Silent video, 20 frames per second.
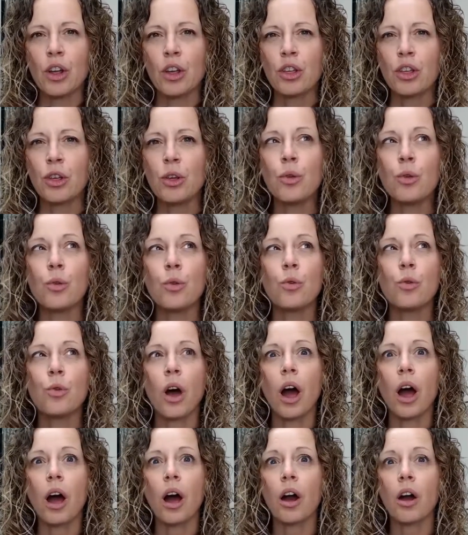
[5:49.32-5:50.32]
you
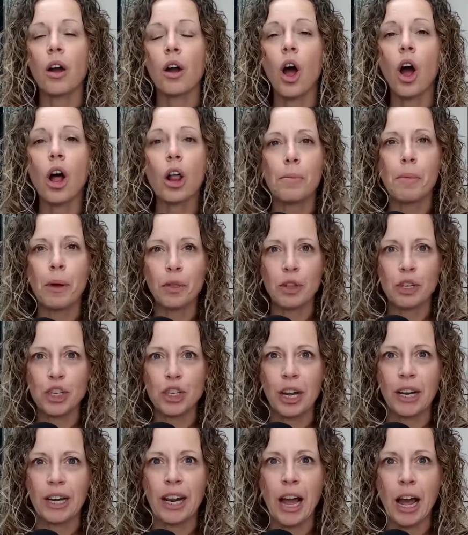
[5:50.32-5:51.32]
are all about the
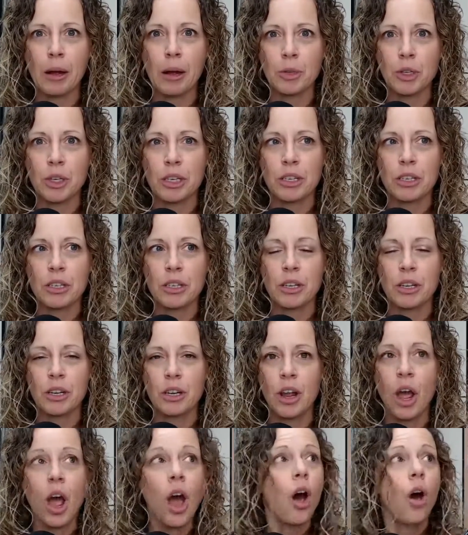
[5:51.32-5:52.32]
shiny objects.
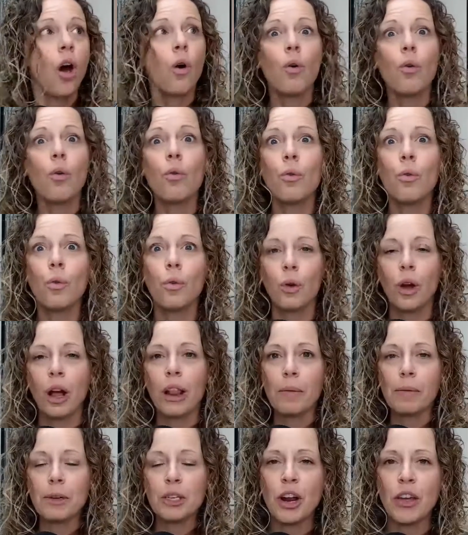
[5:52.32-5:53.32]
Oh, oh,
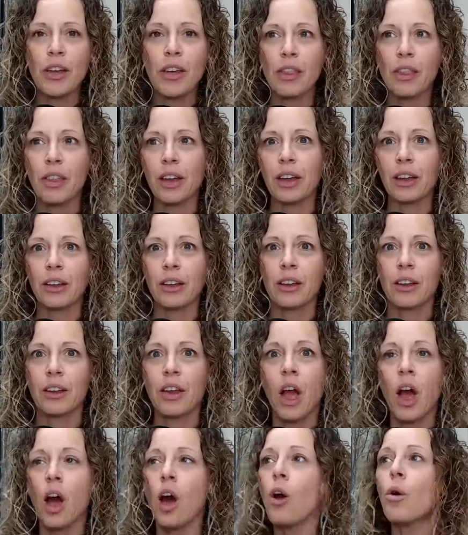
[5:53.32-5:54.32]
let me try that thing.
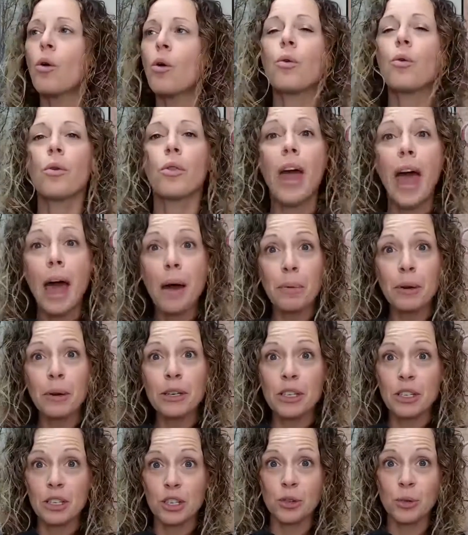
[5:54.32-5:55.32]
Oh, that
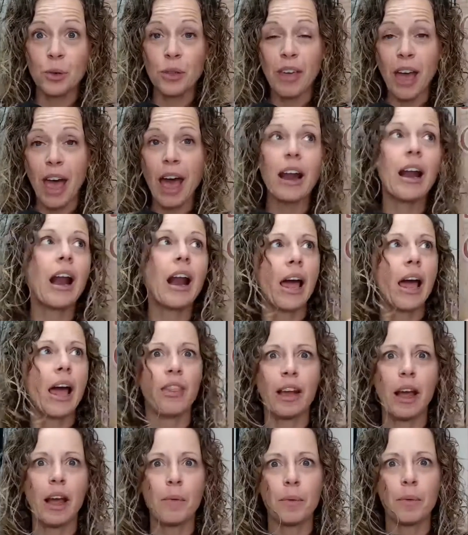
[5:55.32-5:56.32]
person's doing that. I
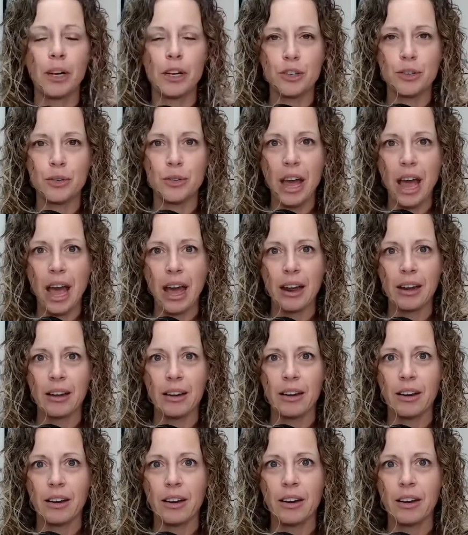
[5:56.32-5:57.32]
think I'm going to do that.
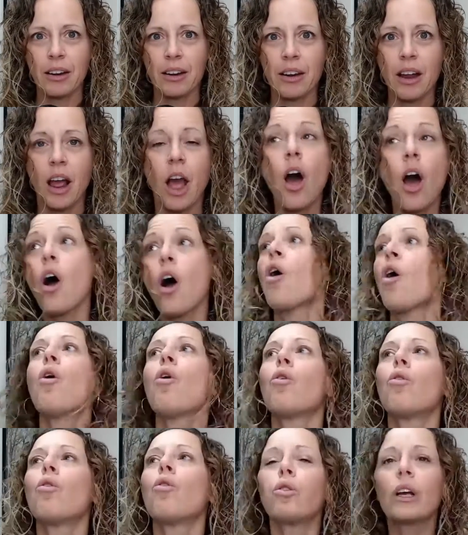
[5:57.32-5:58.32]

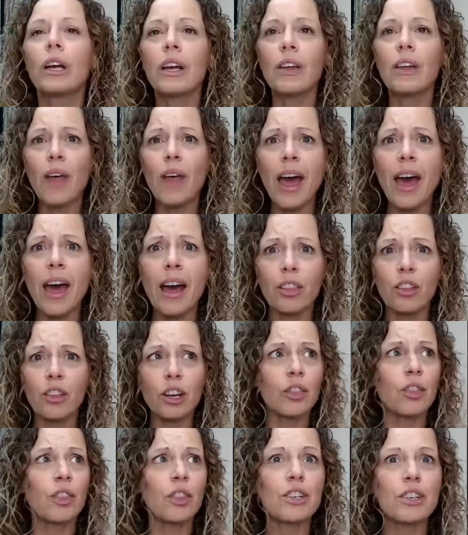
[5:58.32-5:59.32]
Oh, look at that. Look
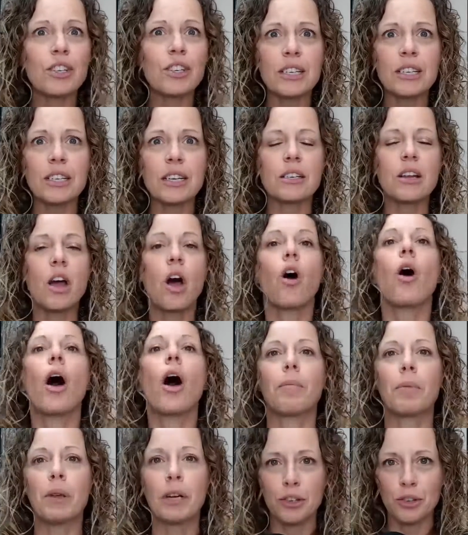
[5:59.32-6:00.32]
at their success. Oh, I'm
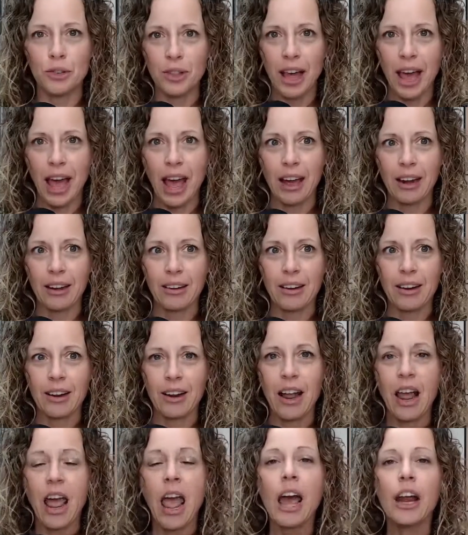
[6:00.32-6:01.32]
going to do that.
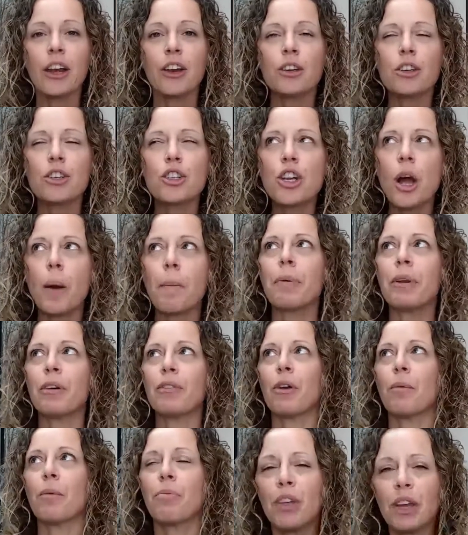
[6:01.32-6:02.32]
And you're jumping
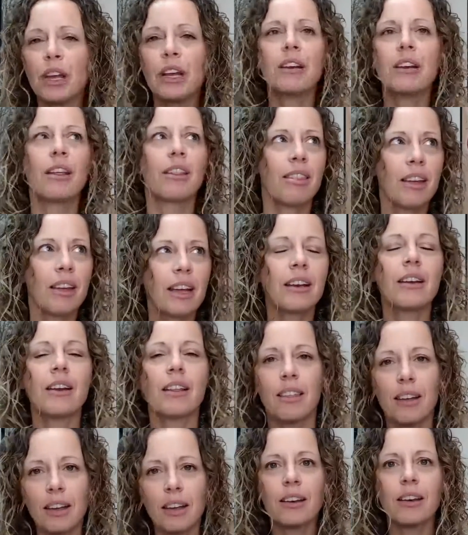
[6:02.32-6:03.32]
from thing to thing to
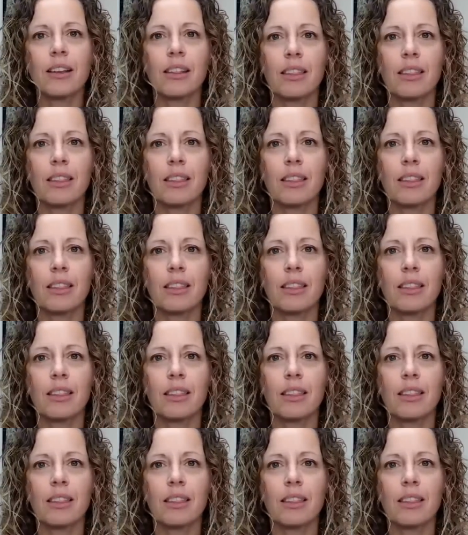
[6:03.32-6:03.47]
thing to